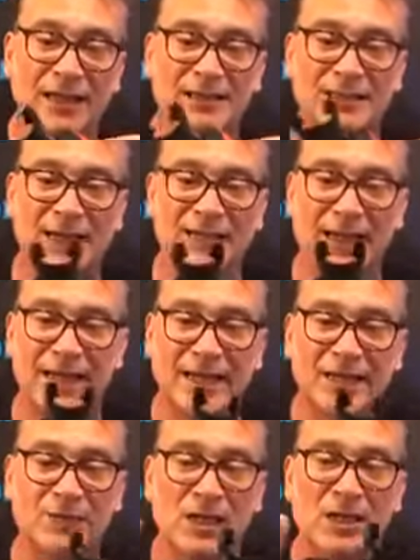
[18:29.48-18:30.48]

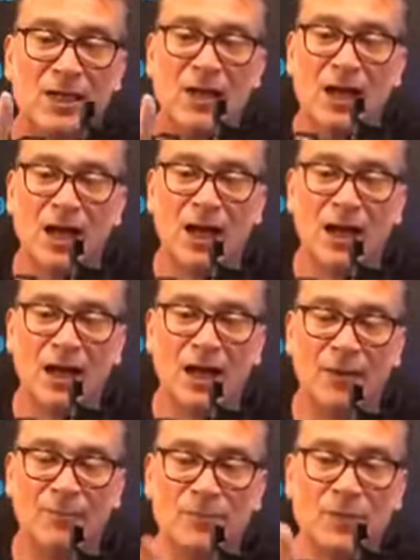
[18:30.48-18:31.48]
titanium,
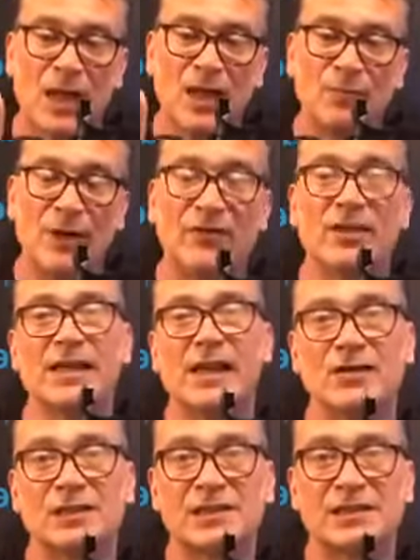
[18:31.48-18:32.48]
but everything
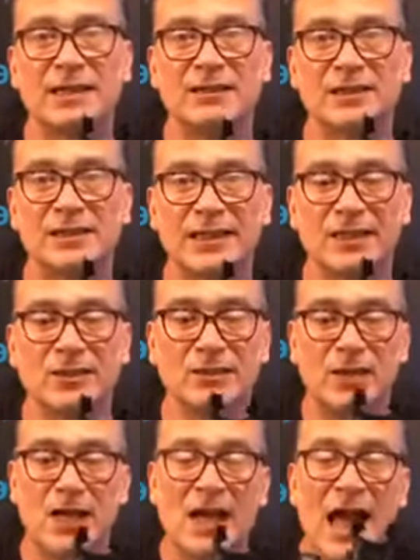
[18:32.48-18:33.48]
else is stainless
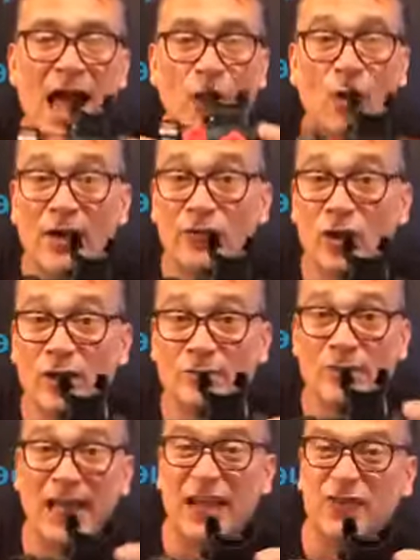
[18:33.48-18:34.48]
steel.
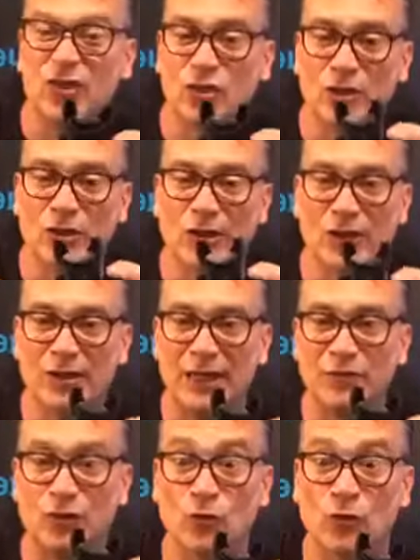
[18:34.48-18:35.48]
However, if you
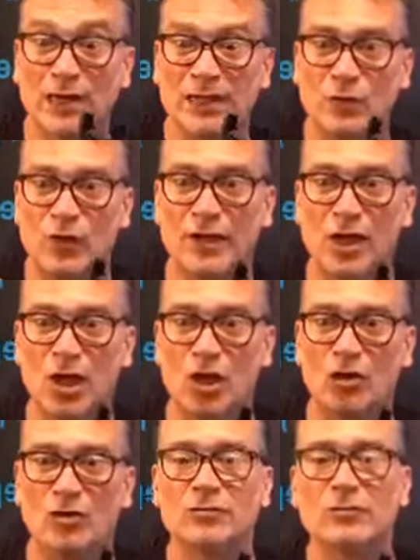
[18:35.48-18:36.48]
really want
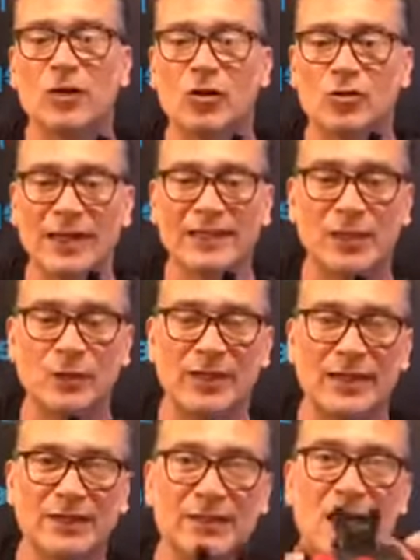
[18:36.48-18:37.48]
to go crazy
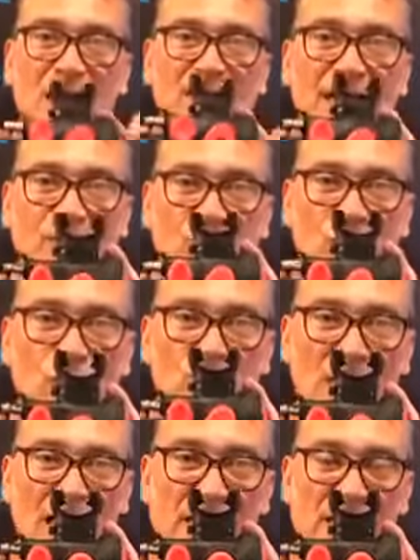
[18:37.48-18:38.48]
with it, they do
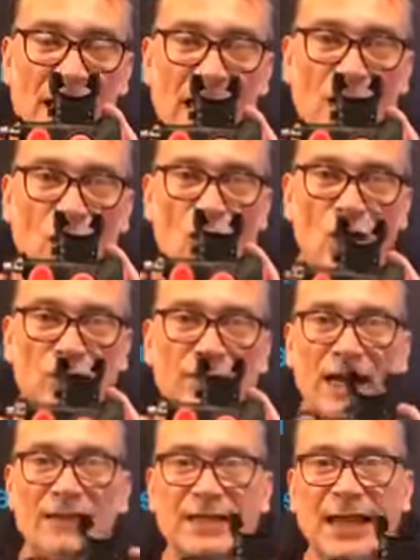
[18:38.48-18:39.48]
make a all
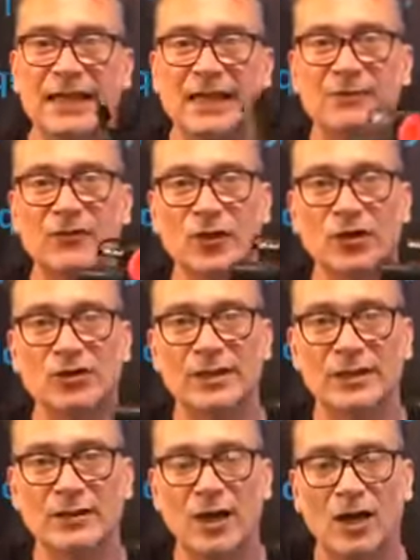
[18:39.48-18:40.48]
titanium
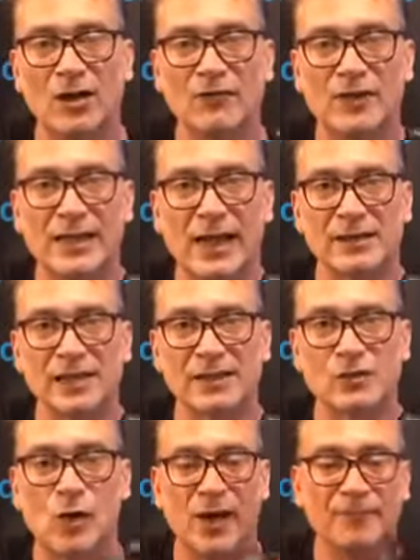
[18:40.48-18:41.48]
version of the
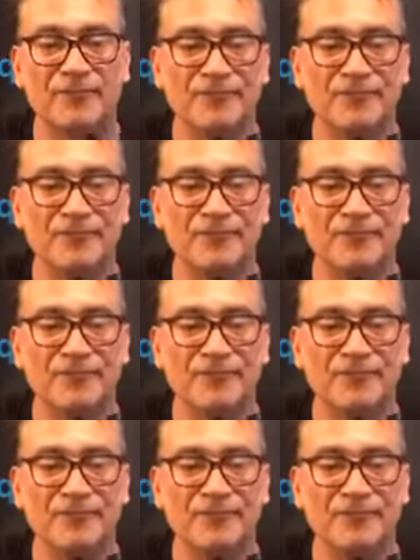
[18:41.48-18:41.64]
SS1.